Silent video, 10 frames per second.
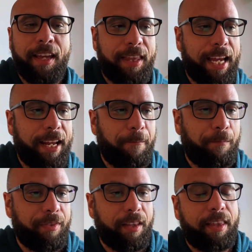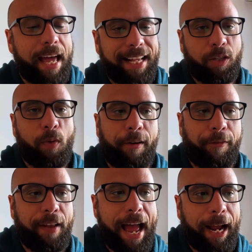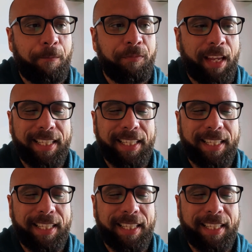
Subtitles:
then that's a red flag.